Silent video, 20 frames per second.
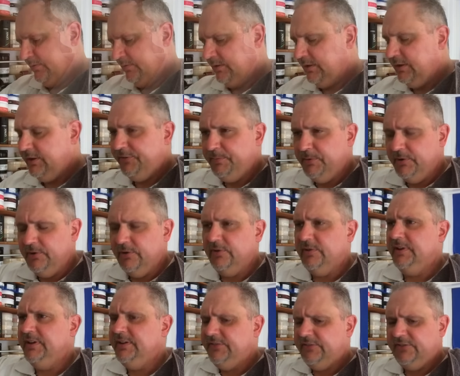last but
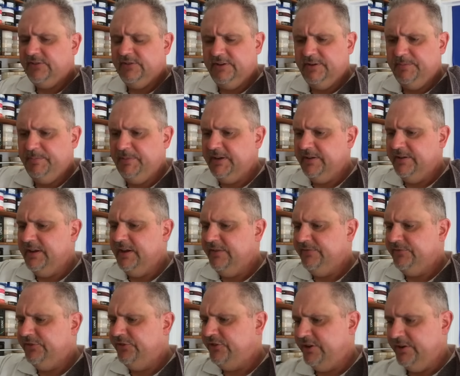not least, I've got to pick an
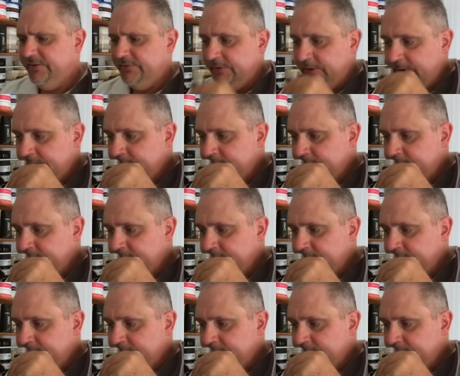aftershave.